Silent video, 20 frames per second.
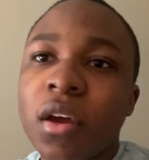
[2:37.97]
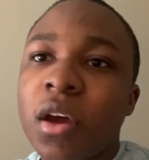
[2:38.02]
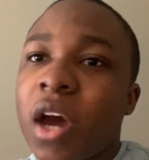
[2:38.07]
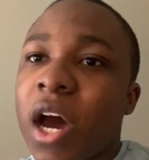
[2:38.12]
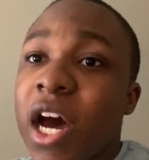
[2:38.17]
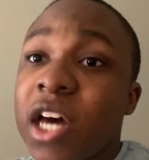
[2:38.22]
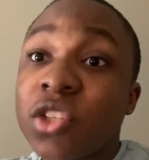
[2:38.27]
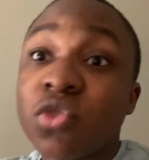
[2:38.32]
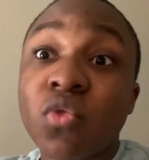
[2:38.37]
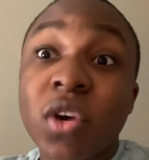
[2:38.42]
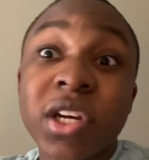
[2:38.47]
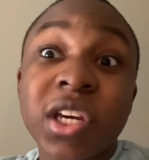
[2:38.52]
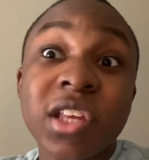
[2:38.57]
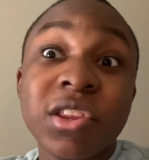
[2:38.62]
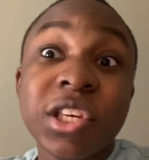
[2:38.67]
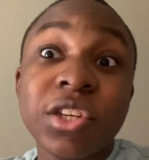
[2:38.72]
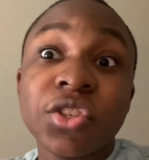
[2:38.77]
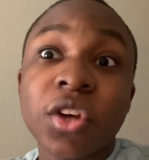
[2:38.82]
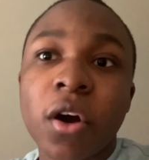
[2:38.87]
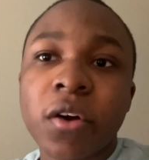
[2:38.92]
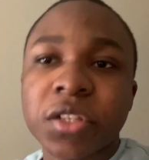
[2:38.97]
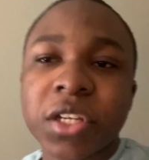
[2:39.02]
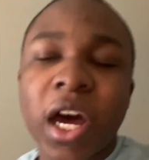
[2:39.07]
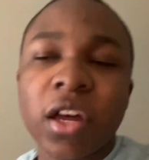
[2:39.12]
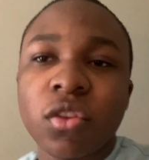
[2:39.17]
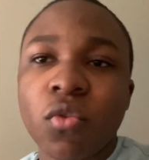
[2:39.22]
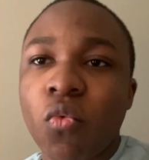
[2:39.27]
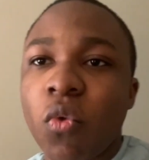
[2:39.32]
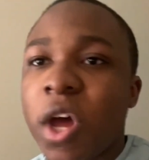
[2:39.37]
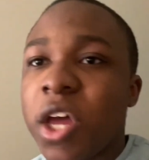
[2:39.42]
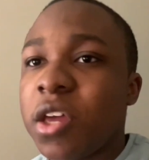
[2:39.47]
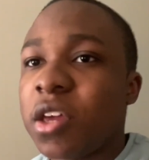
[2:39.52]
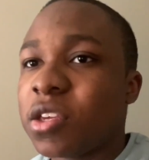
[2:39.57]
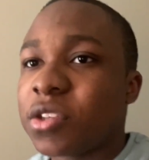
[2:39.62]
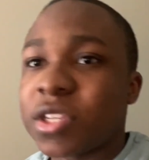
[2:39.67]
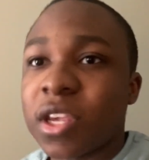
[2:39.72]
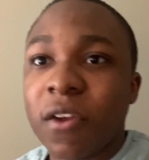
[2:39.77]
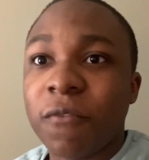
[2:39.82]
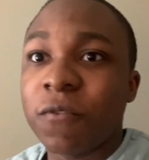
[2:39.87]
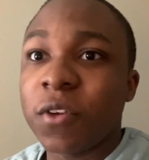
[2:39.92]
I just want to get these songs out the way and
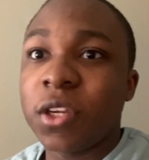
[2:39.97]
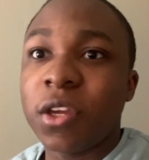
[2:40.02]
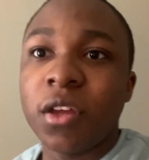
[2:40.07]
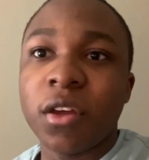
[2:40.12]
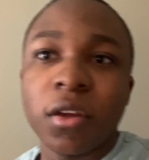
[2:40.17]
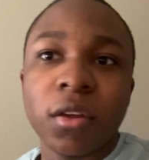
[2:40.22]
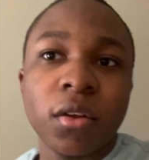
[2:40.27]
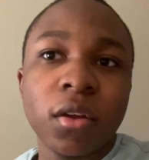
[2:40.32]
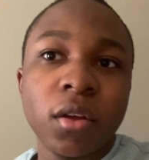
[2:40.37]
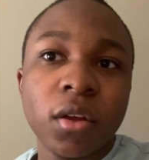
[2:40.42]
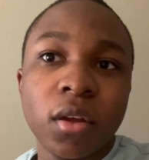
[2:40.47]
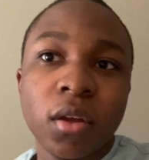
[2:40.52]
say, forget